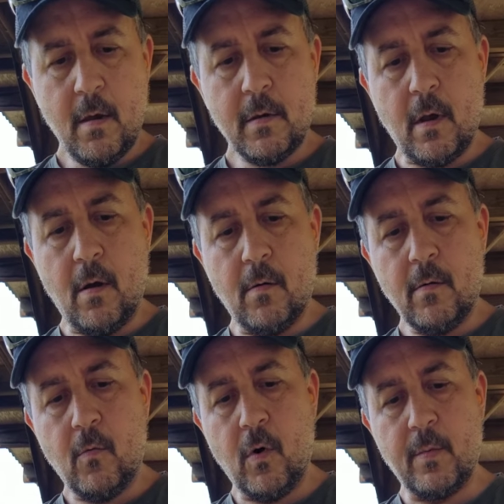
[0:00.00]
So
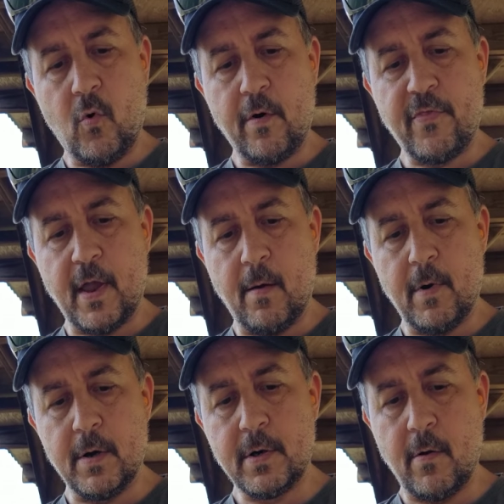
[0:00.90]
one more thing I'm
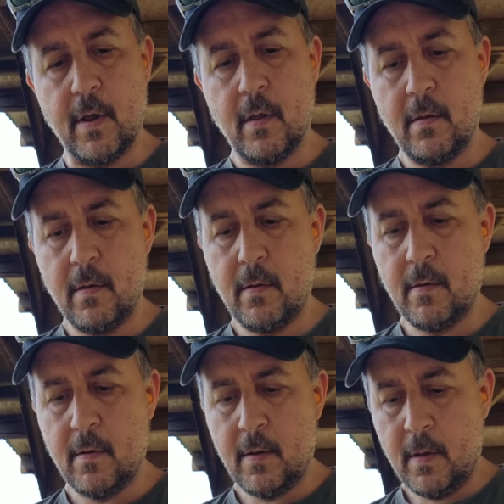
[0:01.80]
going to show you
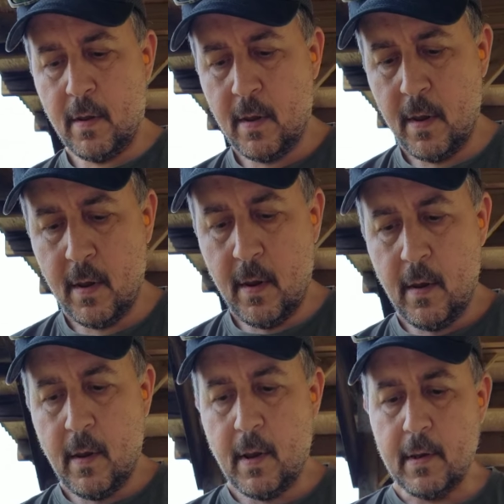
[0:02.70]

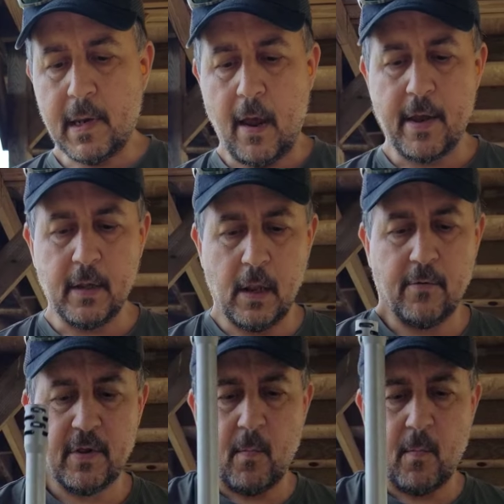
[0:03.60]
is how you load the